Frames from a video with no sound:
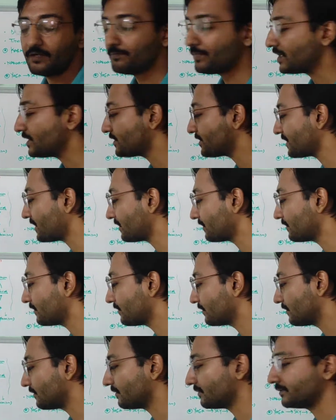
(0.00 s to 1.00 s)
Pancha,
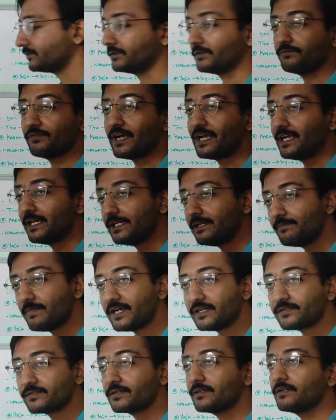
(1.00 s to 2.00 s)
the 5
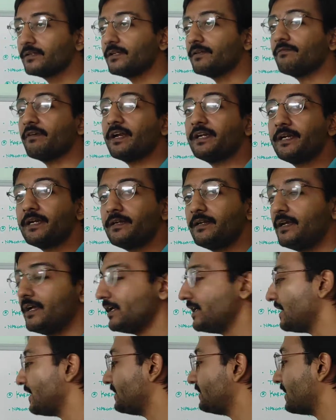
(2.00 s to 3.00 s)
elements divided
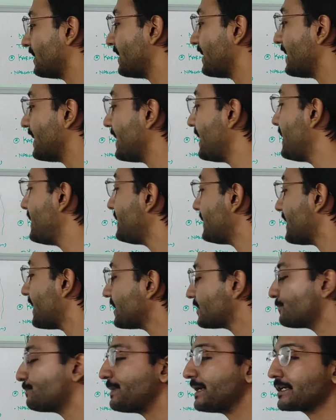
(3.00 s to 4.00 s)
in the 8
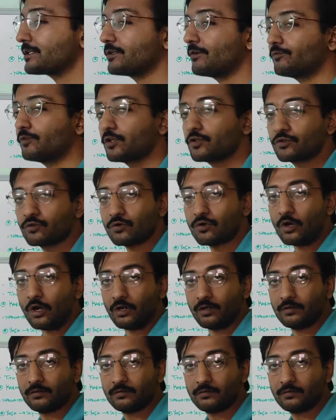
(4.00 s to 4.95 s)
aspects of the soul.